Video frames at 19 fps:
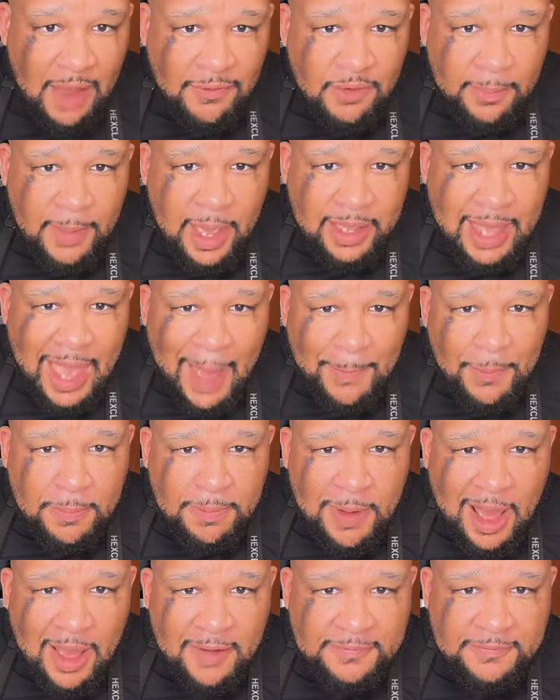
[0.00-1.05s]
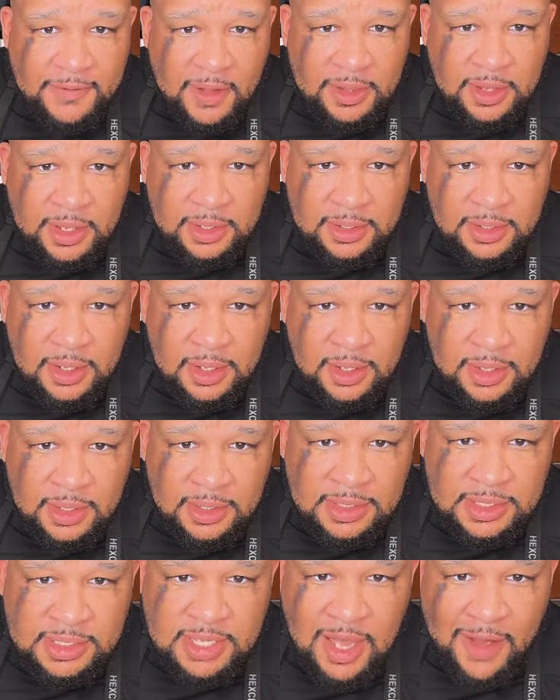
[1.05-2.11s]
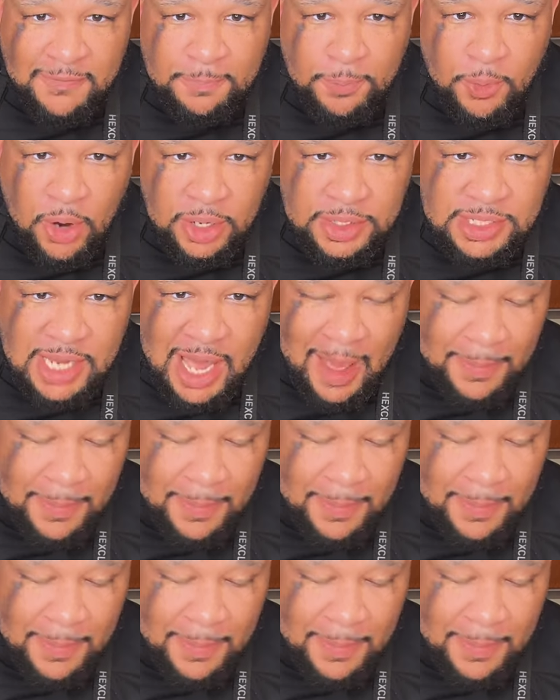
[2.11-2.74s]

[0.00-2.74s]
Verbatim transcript: Ever make apple pie filling, stuffed pork